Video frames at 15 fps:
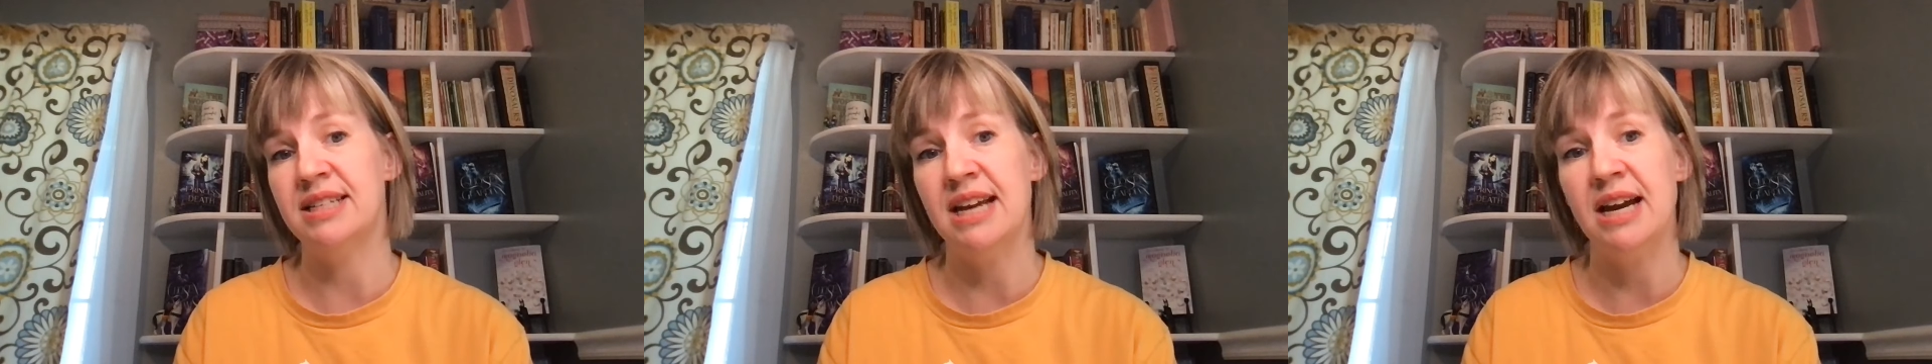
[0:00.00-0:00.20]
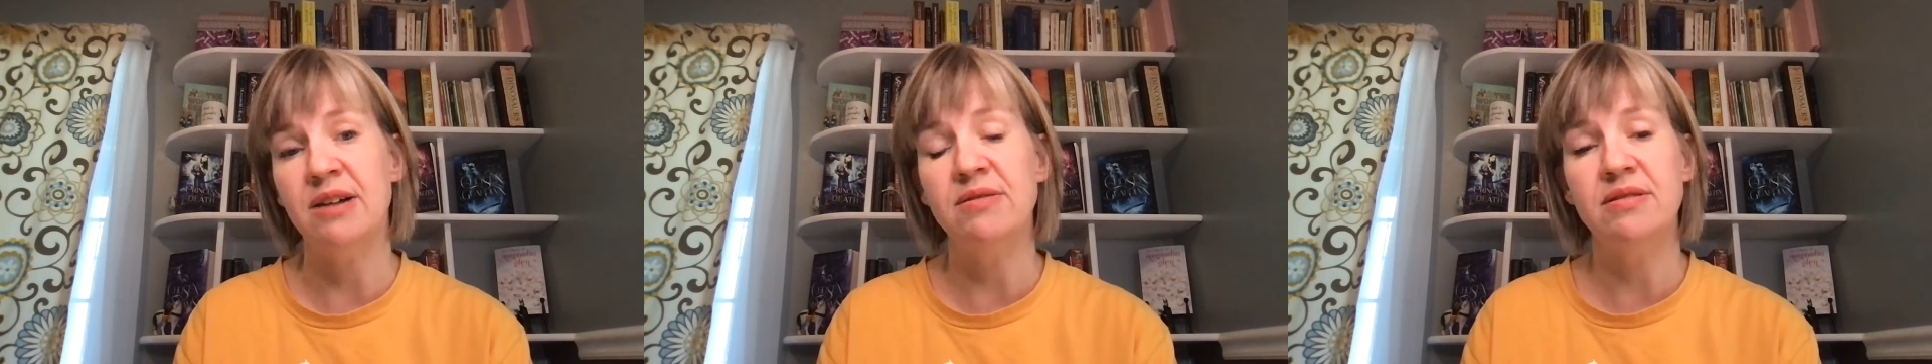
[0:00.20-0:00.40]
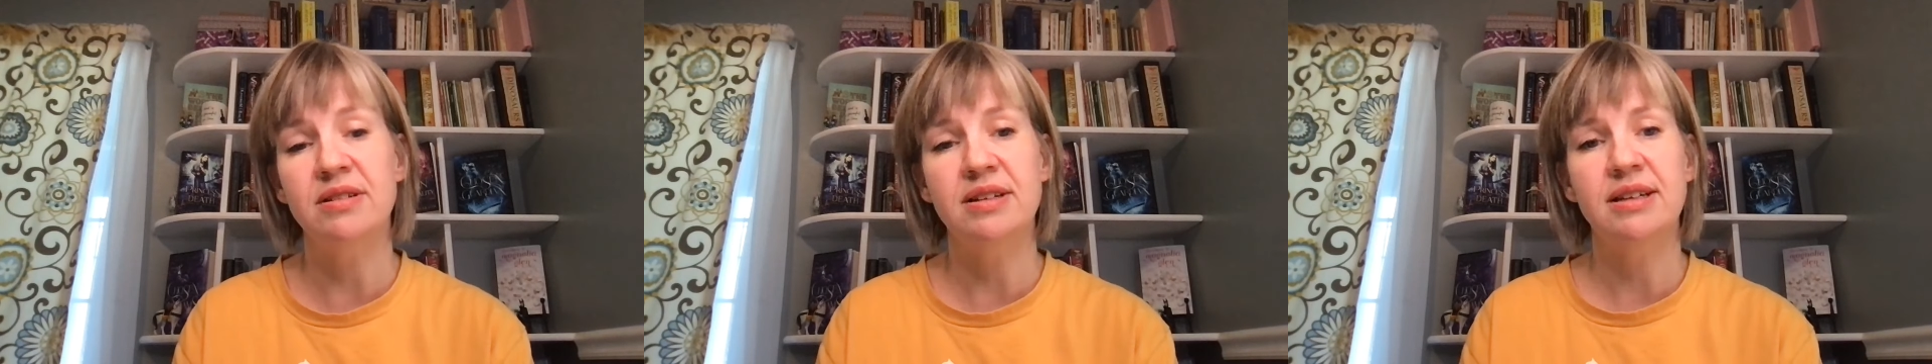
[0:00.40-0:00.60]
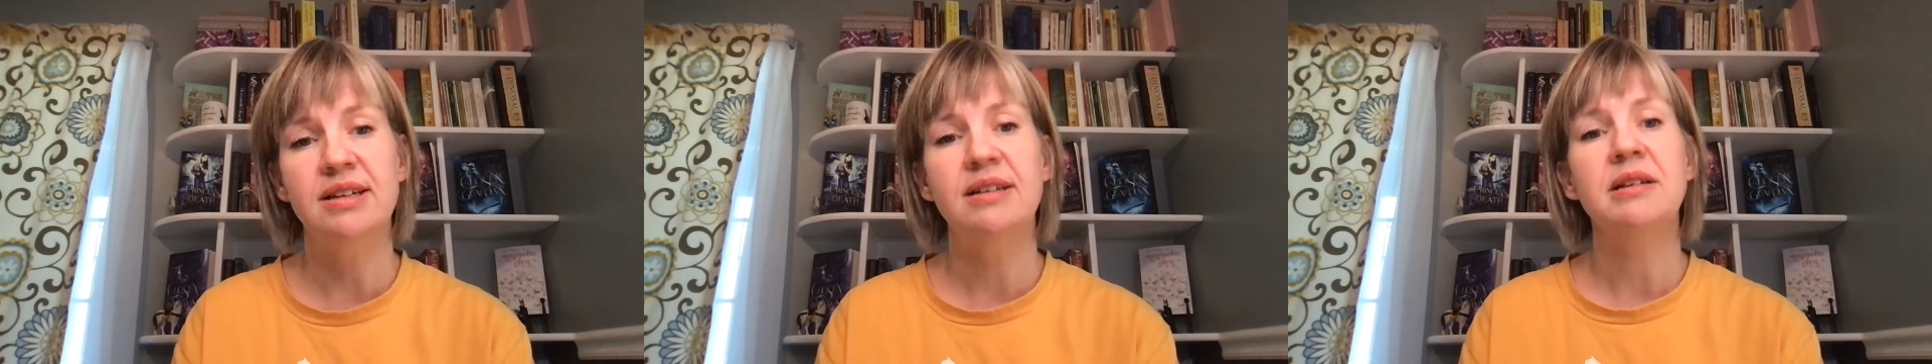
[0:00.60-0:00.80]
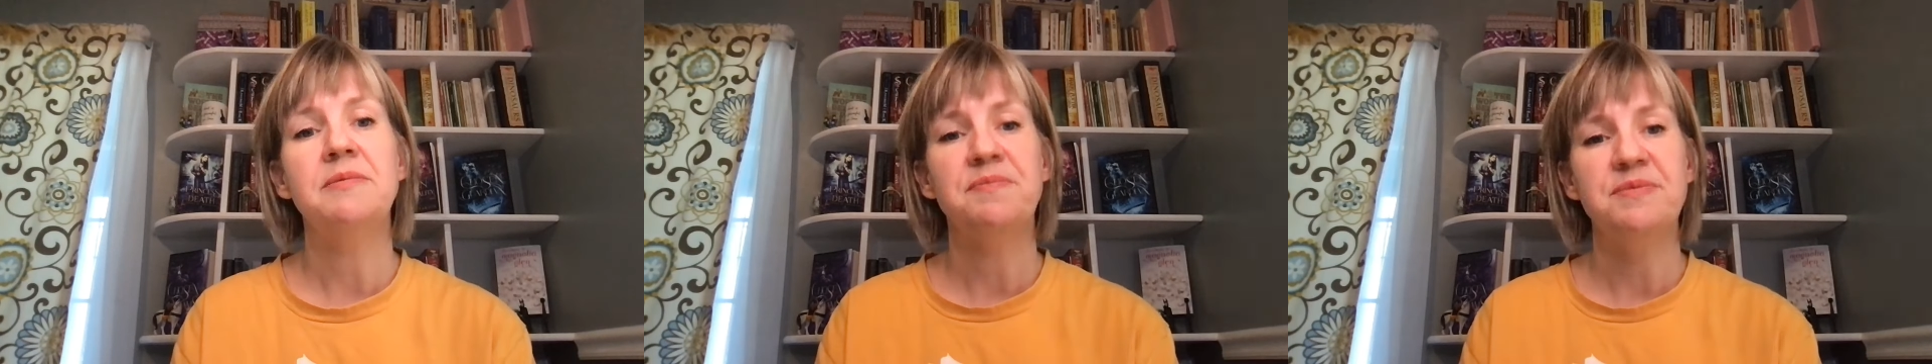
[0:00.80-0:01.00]
down?"
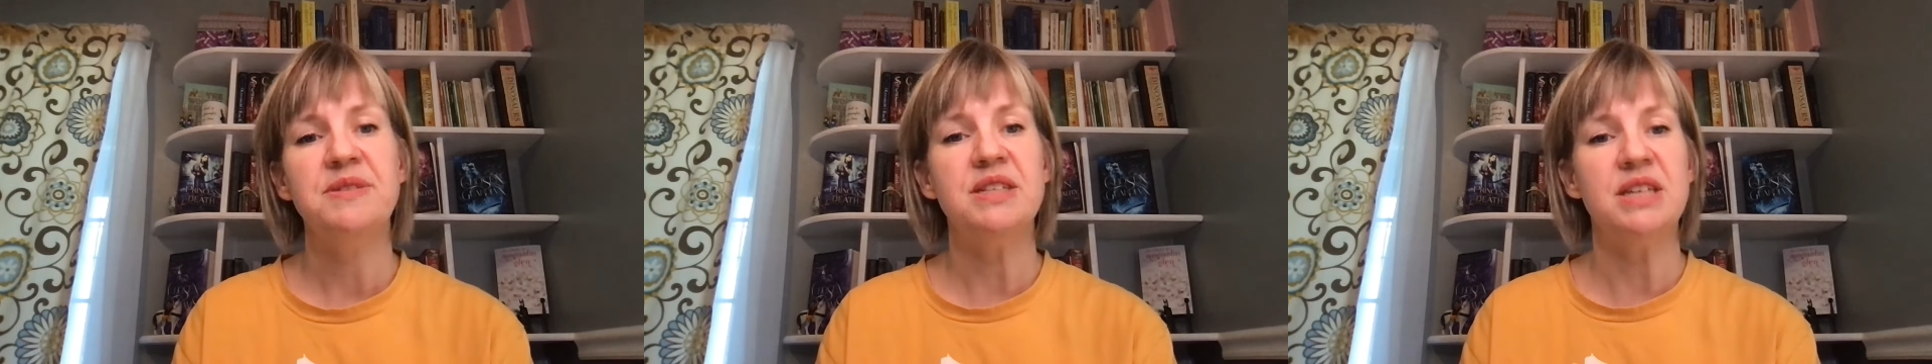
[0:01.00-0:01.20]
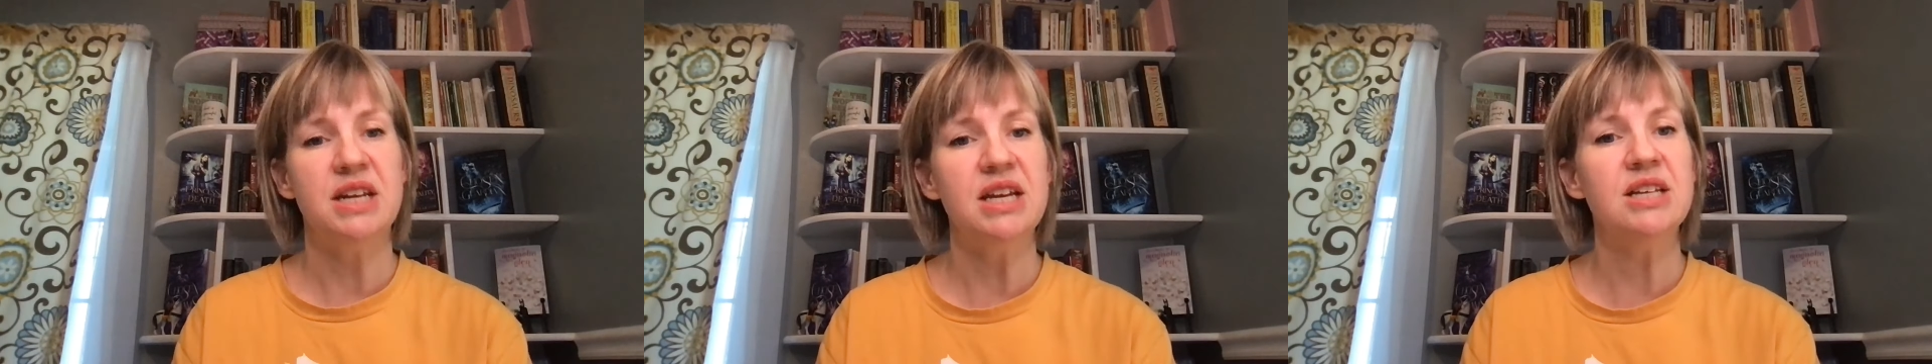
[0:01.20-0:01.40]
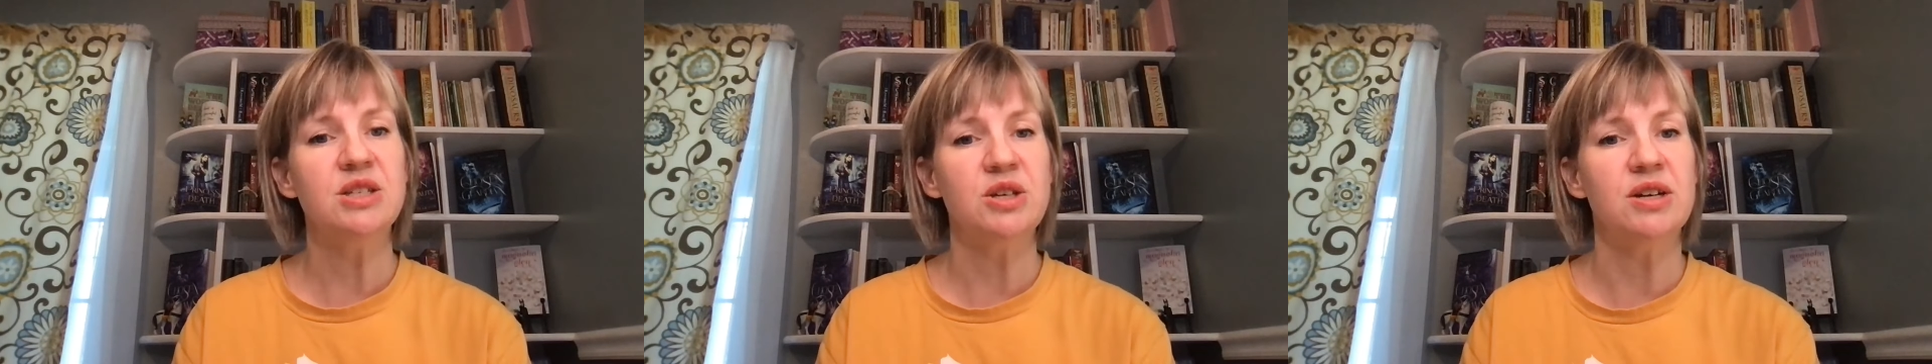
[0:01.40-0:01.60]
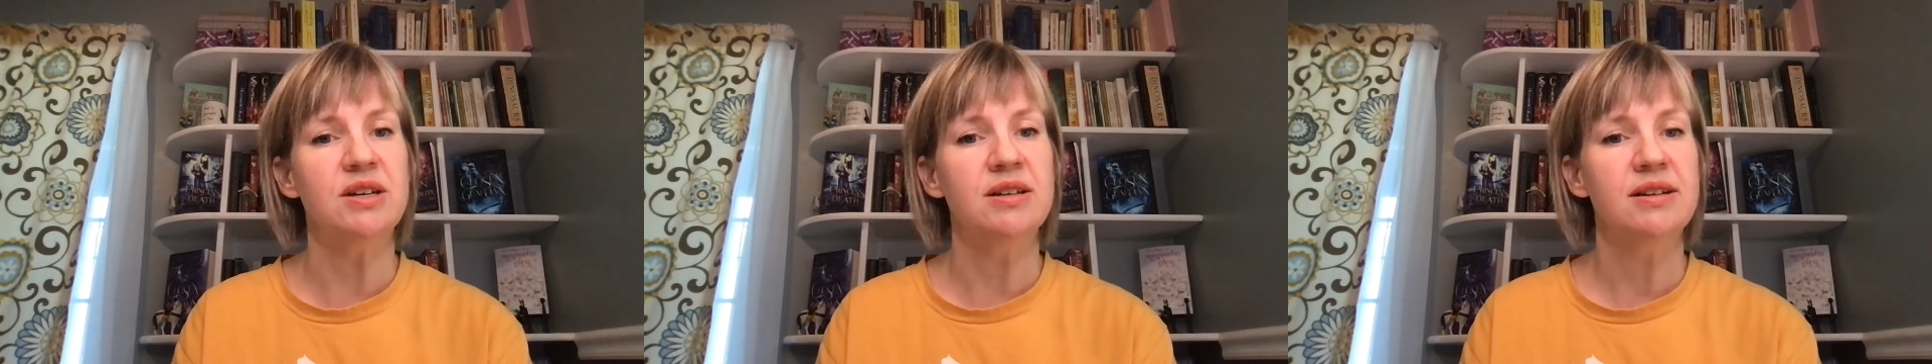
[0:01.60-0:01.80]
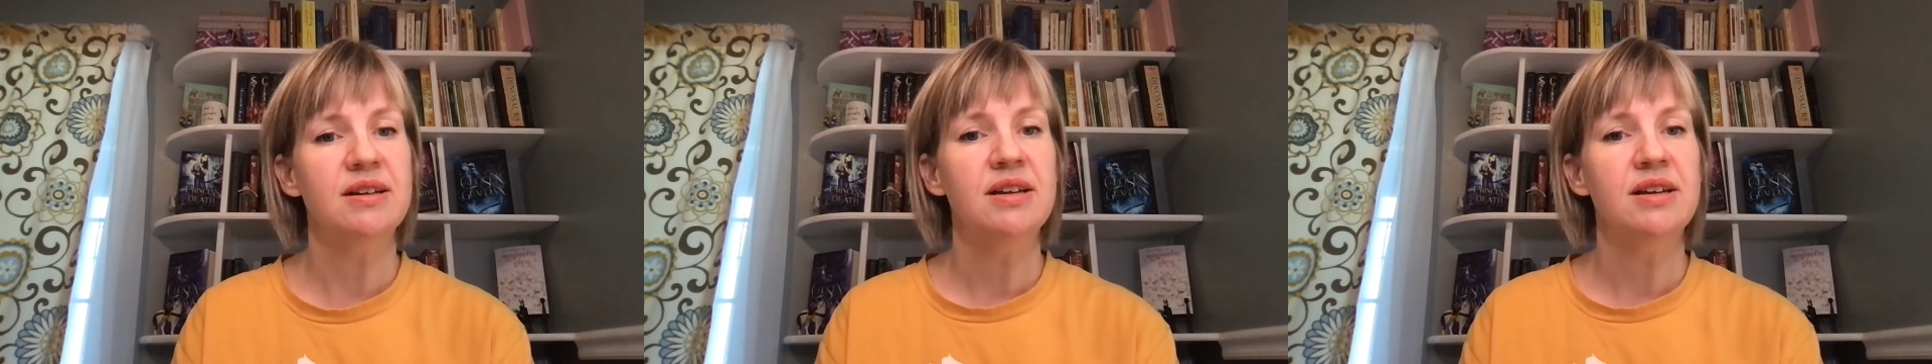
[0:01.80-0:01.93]
"Sitting is good."